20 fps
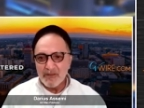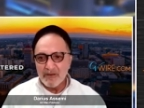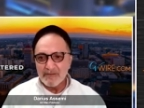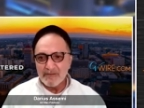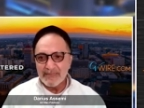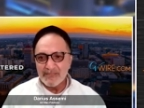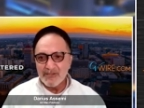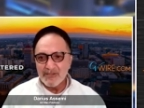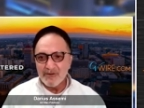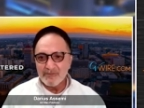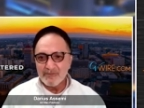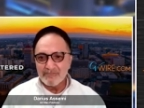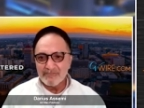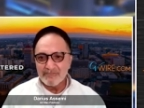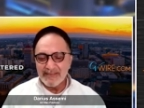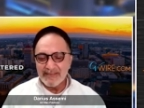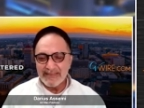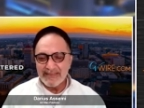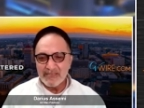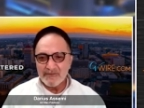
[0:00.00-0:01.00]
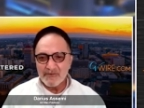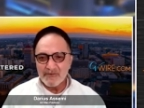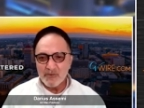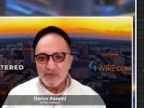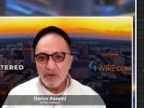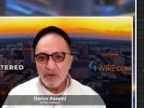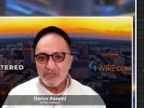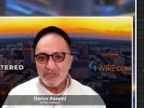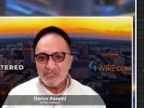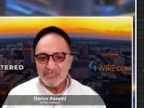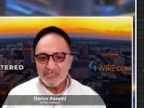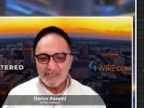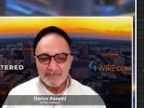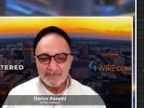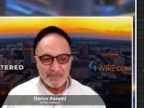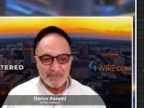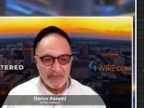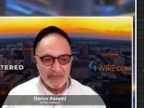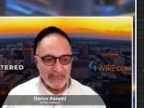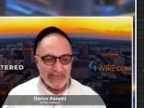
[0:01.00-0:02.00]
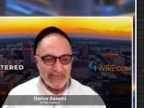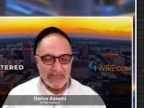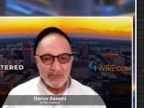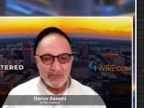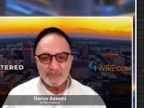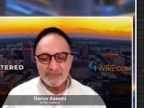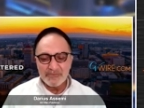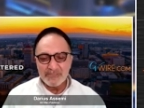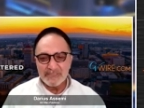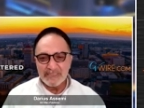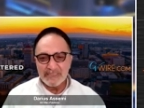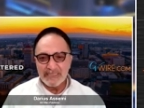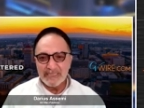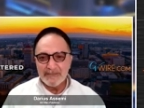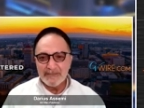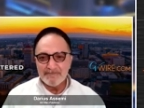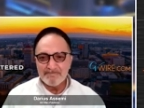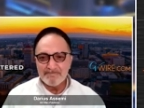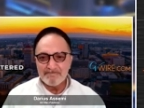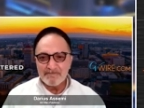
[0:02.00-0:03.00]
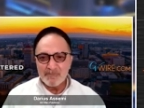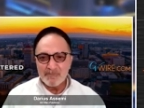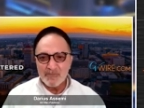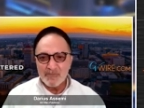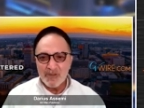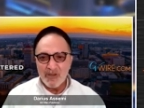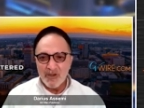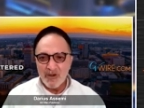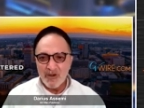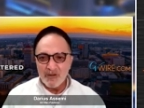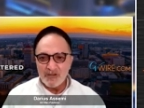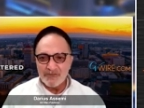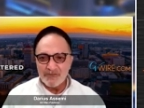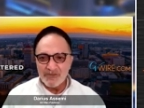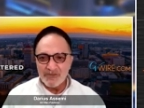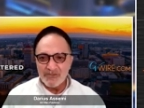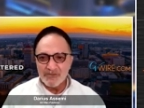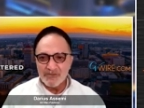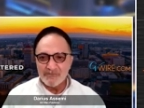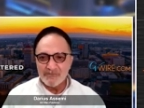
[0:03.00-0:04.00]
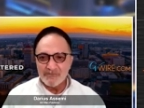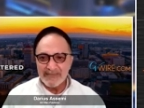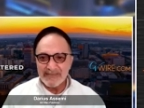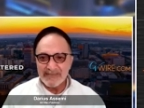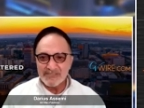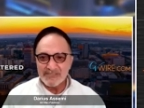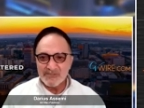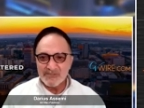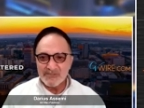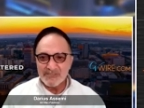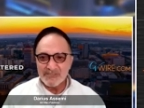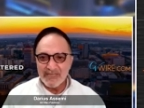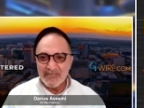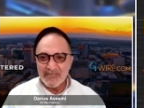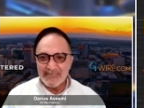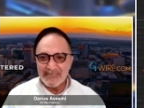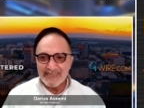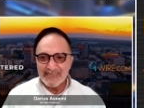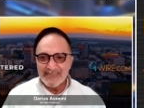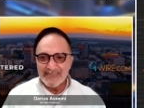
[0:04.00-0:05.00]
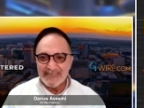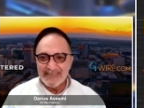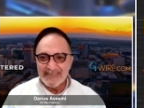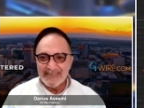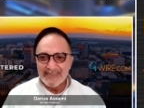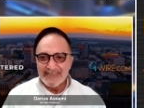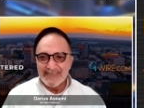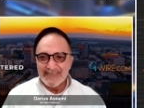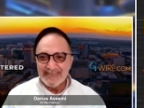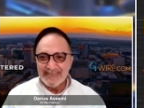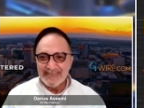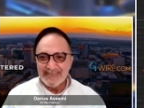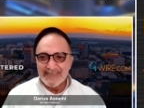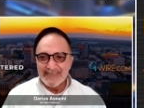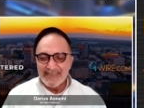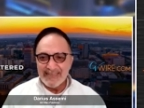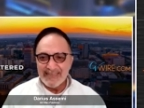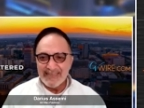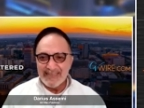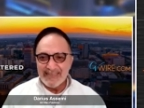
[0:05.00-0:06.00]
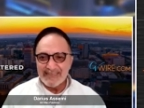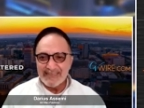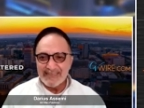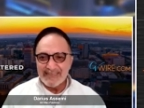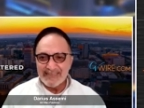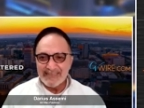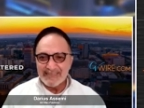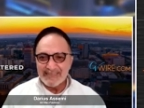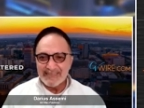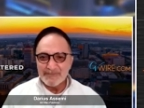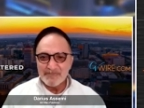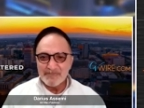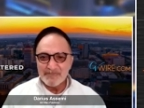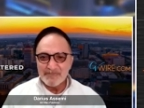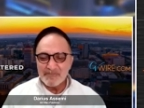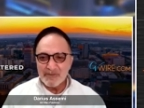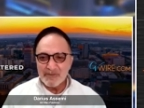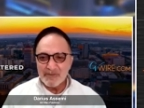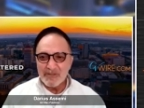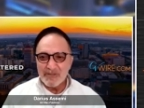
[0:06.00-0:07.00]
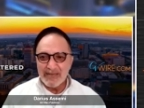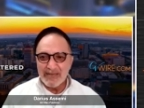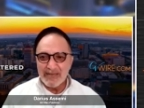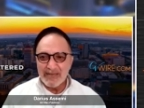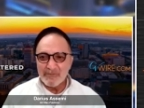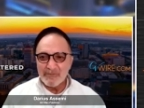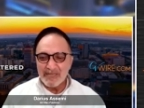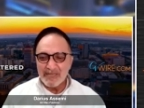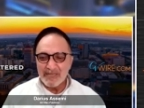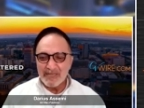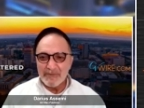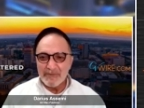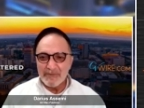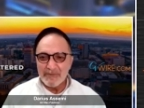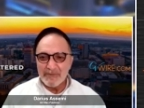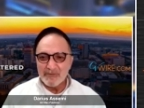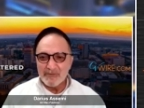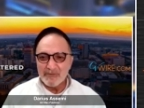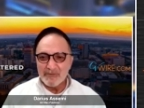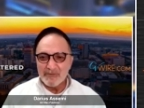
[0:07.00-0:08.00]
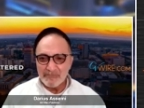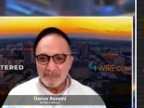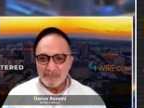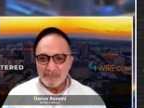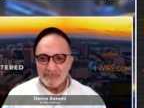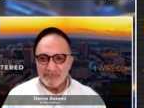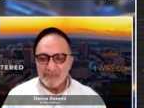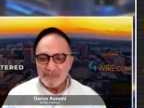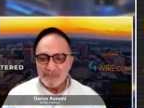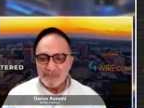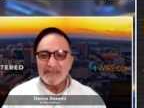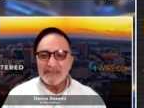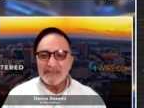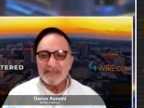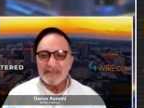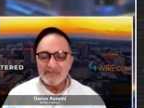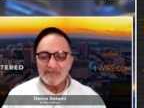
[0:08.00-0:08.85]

On that note, thank you for watching, and I hope to see all of you next Tuesday night. And uh, we'll, we'll come, we'll, we're